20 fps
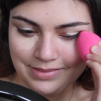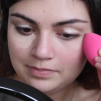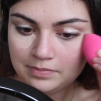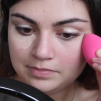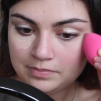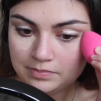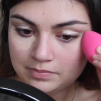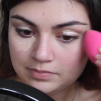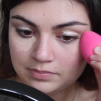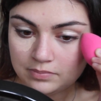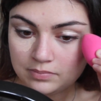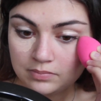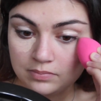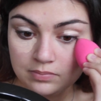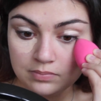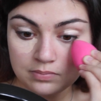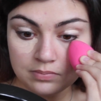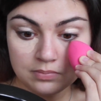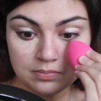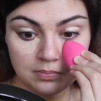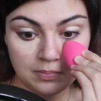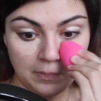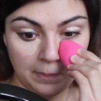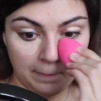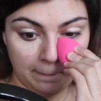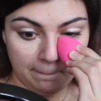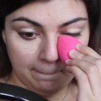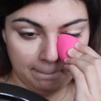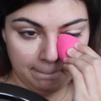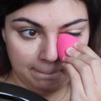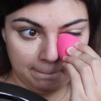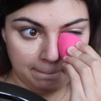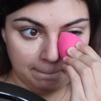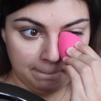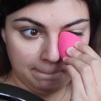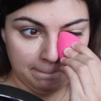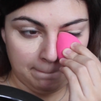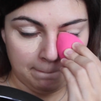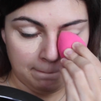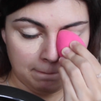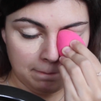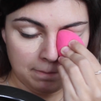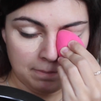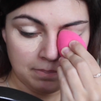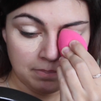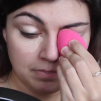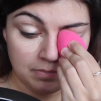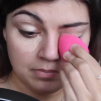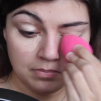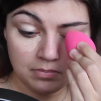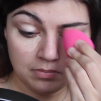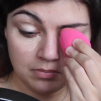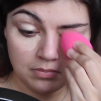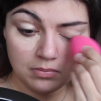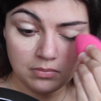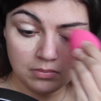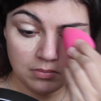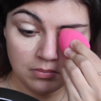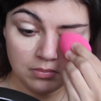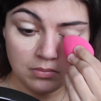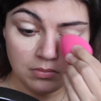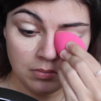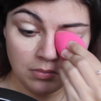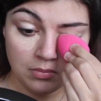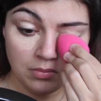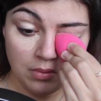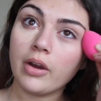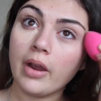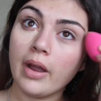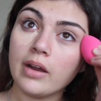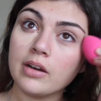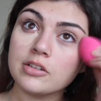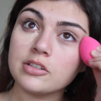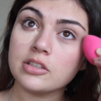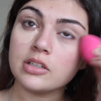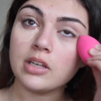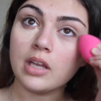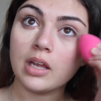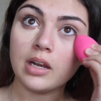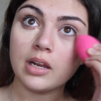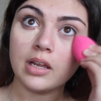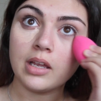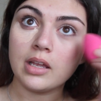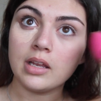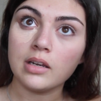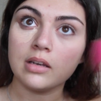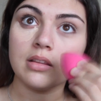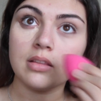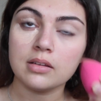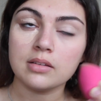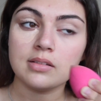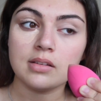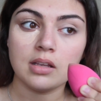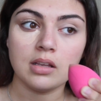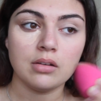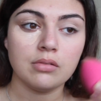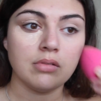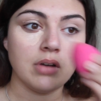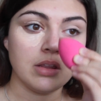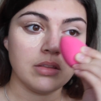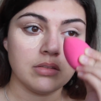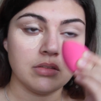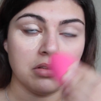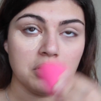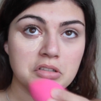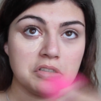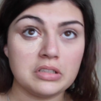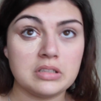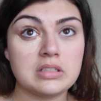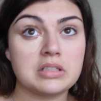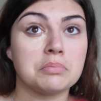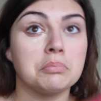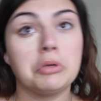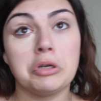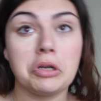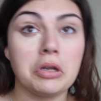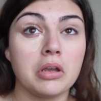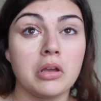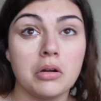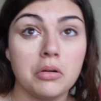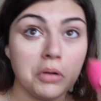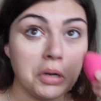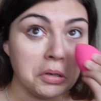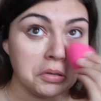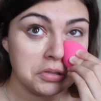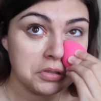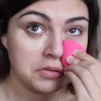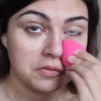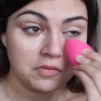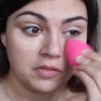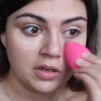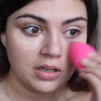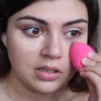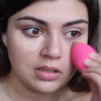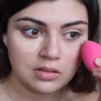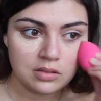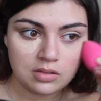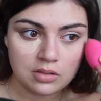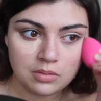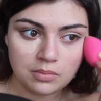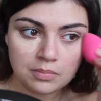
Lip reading: I like to do this in a patting motion so you know like actually getting it into the skin rather than just smearing it around your face.